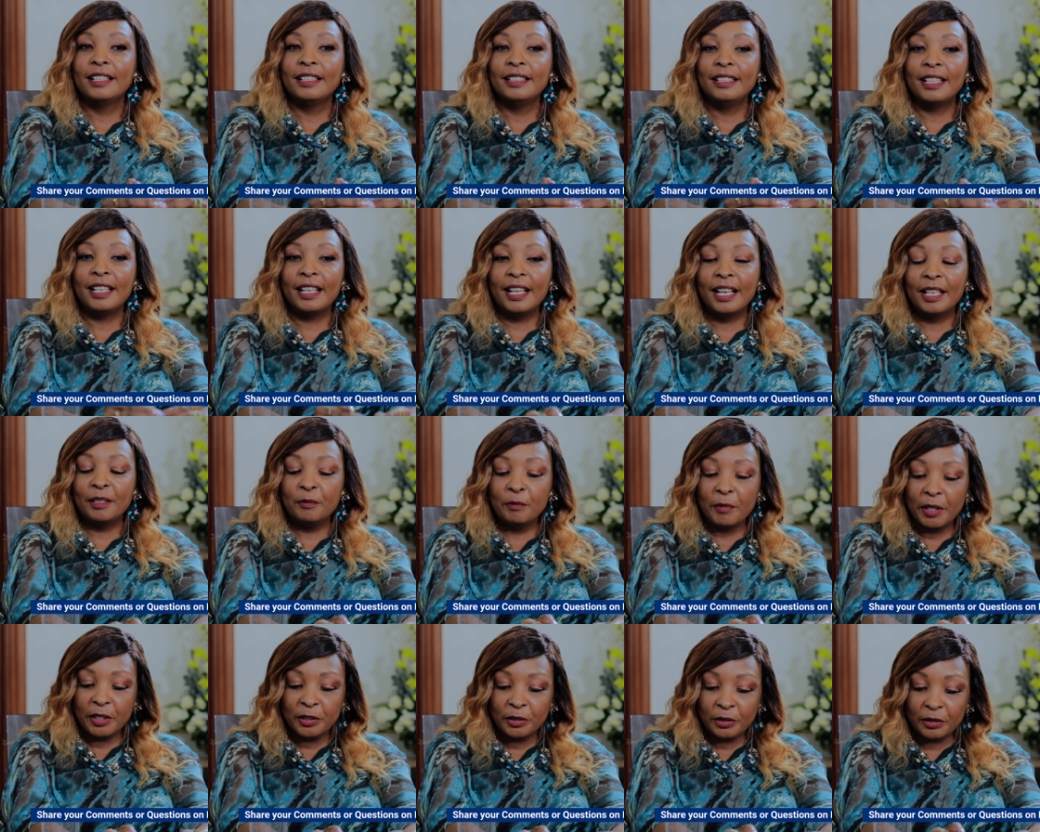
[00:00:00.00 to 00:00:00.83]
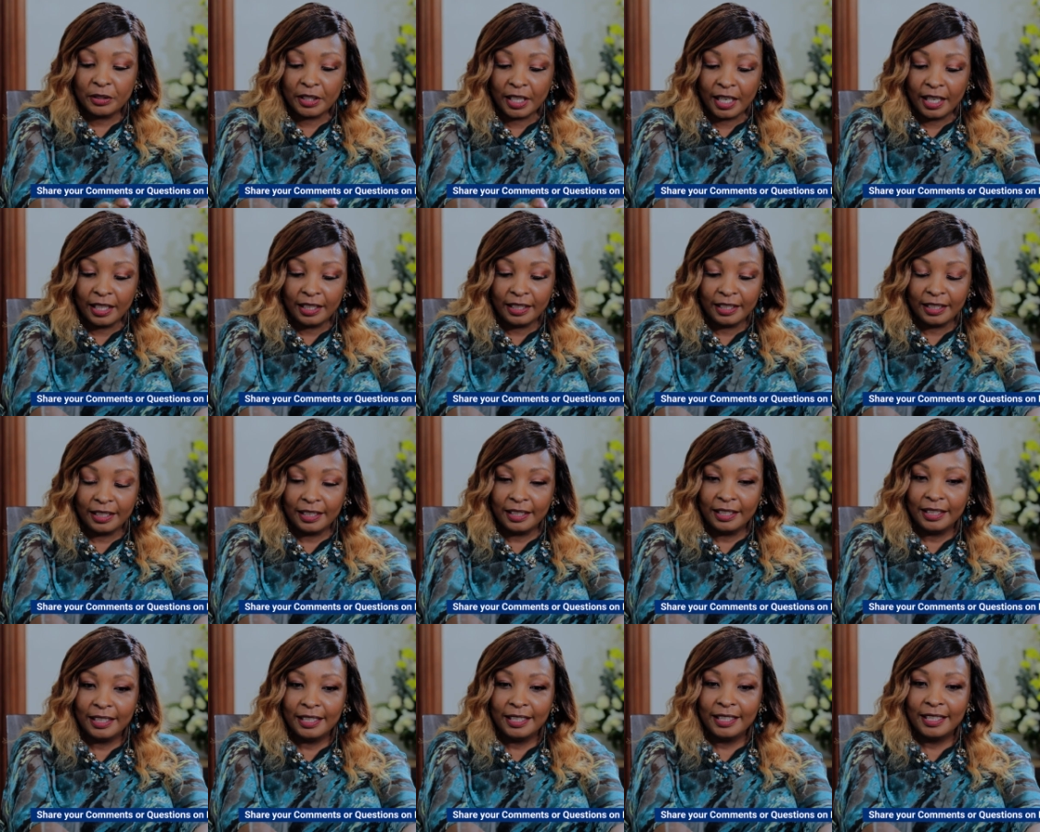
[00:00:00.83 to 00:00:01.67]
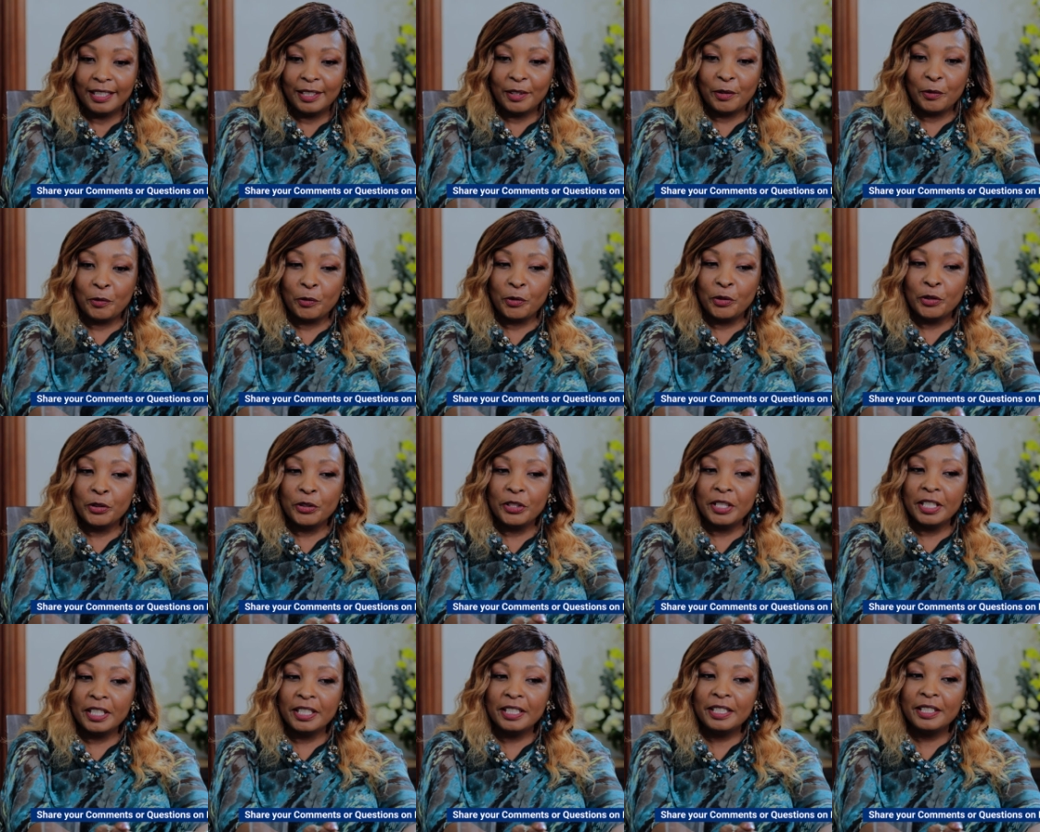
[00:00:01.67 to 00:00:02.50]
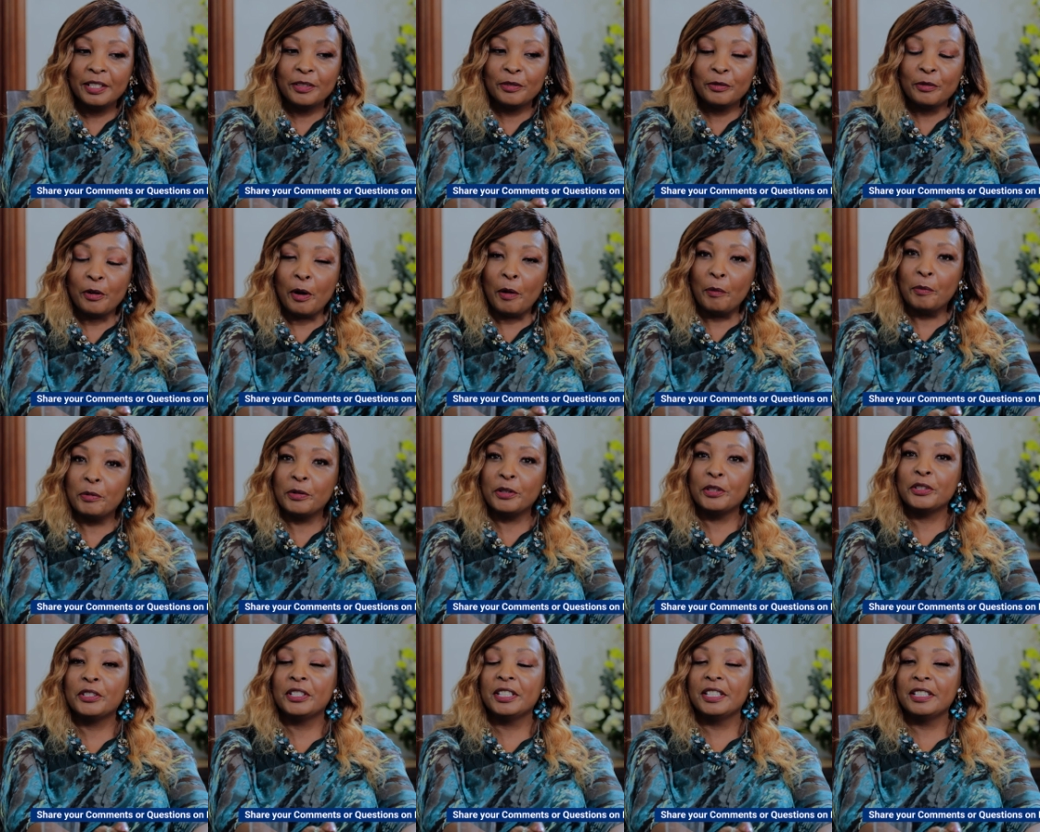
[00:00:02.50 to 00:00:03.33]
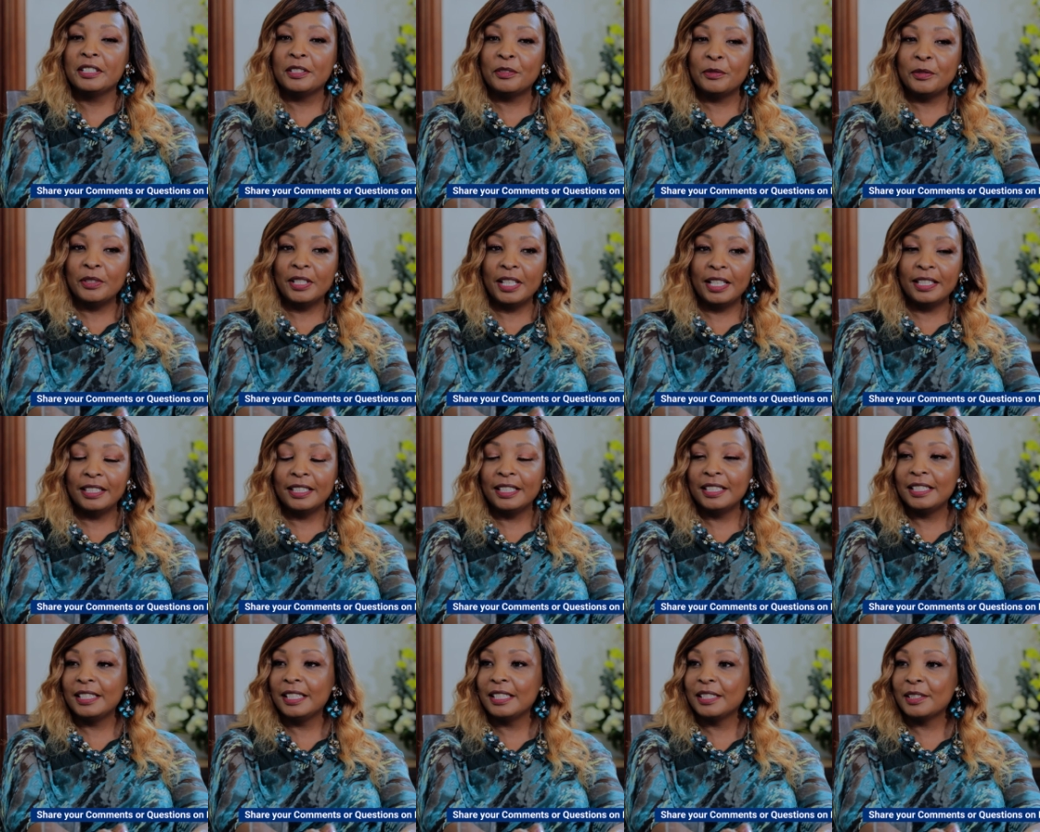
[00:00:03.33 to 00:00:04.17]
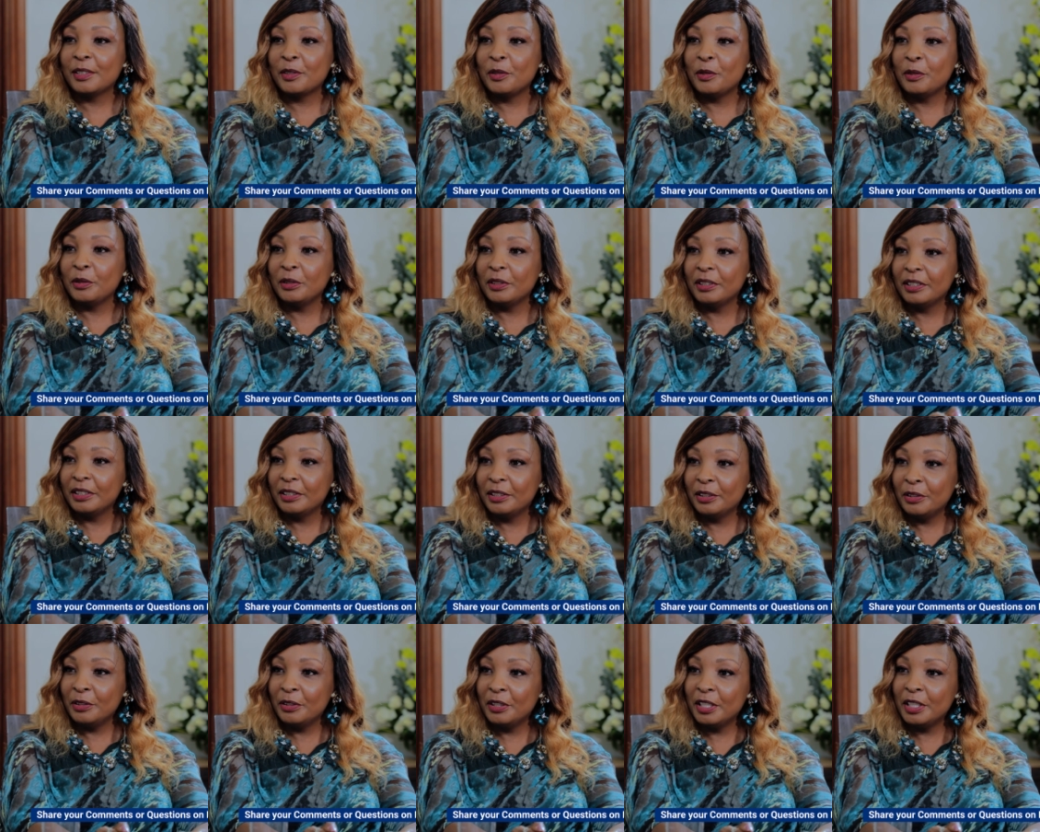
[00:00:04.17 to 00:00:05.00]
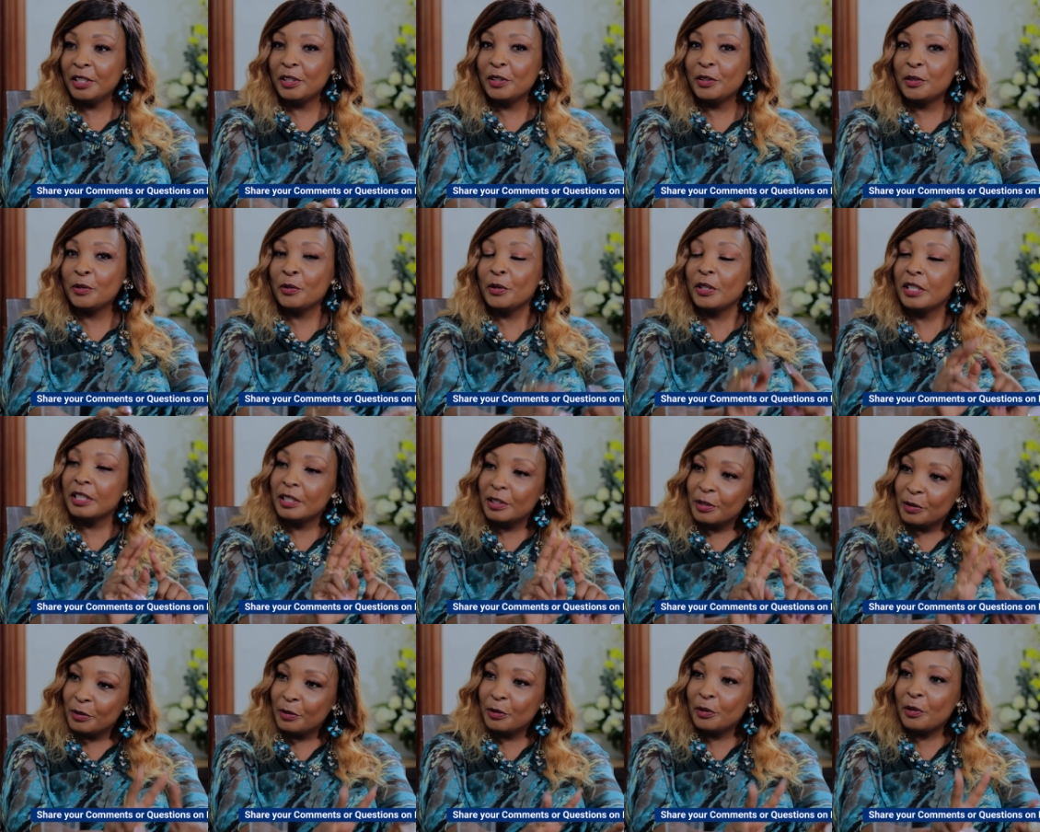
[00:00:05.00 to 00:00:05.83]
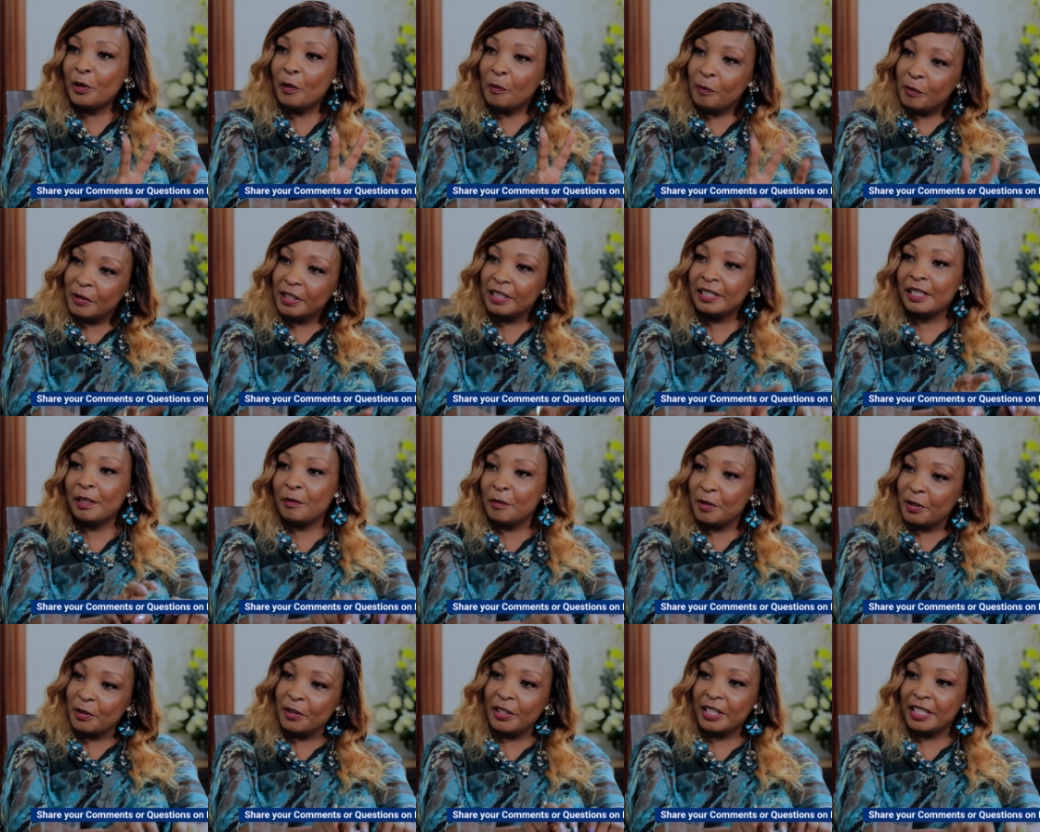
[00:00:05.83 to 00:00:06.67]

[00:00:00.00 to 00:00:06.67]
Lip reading: like I'd mentioned earlier, you need, for proteins, we learned this in school, you need 22 complete amino